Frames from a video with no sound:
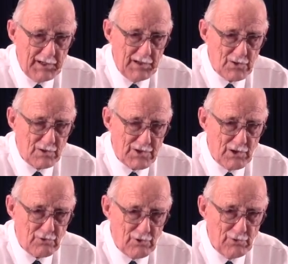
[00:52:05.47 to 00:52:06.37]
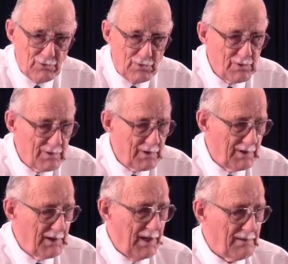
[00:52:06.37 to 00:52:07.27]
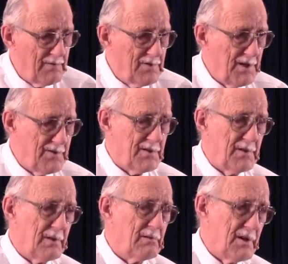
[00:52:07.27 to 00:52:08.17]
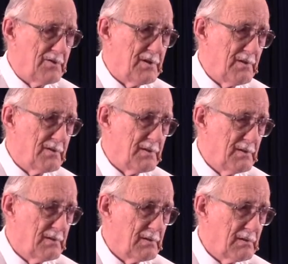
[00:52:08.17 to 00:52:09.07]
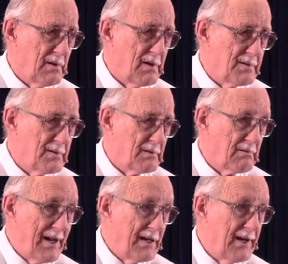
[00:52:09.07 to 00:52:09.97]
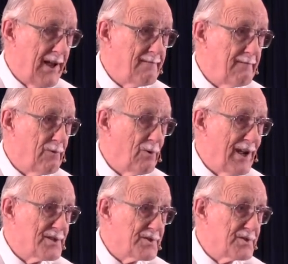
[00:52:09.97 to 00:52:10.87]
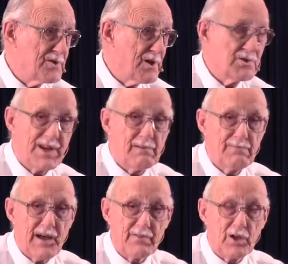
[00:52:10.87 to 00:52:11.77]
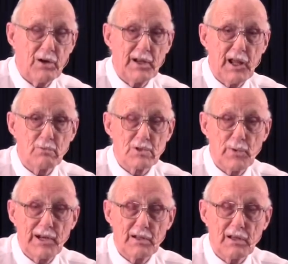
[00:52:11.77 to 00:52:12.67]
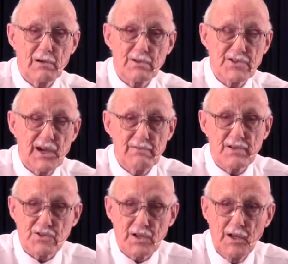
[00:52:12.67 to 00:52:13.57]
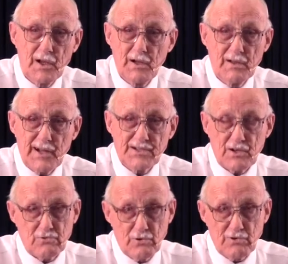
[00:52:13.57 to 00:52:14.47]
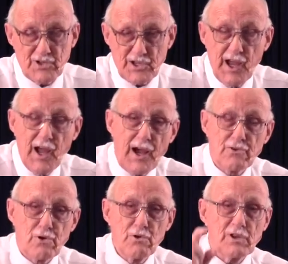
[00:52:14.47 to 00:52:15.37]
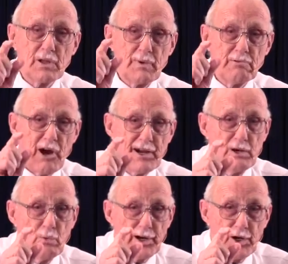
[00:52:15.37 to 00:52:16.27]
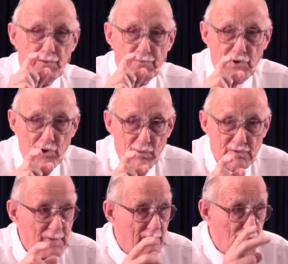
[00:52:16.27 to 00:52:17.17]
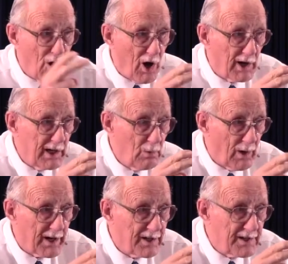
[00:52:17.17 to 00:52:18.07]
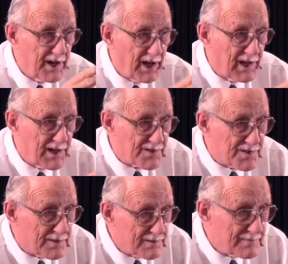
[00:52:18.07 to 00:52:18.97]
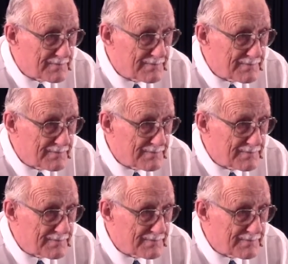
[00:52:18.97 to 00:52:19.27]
It is also true that the death of Jesus on the cross shows God's great love for us and shows how far the Godhead was willing to go to save us. That's a truth. You see, a truth can be right in what it affirms, but wrong in what it denies.